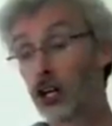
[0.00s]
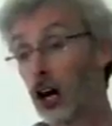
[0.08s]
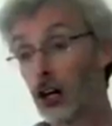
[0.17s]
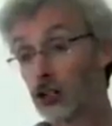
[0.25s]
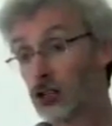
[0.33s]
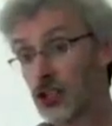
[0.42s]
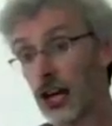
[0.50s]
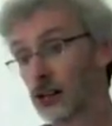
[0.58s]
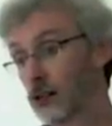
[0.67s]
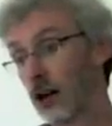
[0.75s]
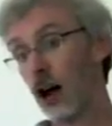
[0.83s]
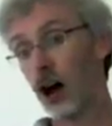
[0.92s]
You can't
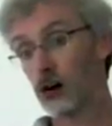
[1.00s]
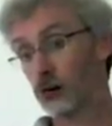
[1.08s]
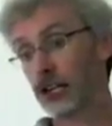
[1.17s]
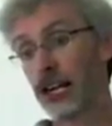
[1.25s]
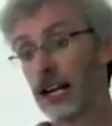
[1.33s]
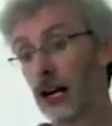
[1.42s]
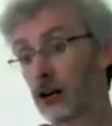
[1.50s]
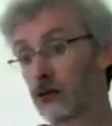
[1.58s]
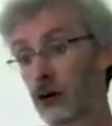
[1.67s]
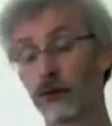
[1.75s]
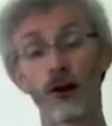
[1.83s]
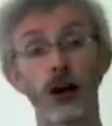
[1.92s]
sell half a kilo
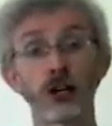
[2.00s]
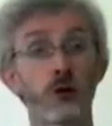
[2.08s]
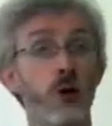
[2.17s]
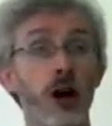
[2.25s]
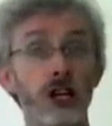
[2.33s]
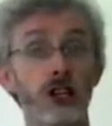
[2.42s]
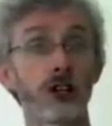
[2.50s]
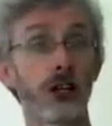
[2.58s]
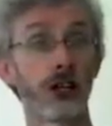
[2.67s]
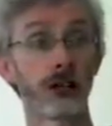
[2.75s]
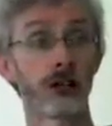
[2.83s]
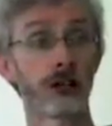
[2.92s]
of refined white
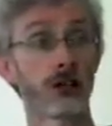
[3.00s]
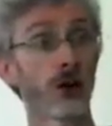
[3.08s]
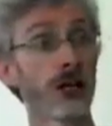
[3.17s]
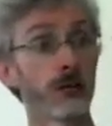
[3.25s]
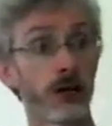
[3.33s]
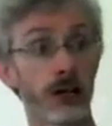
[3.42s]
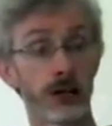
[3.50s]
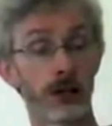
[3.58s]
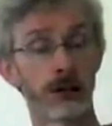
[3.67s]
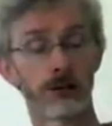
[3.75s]
sugar to anybody,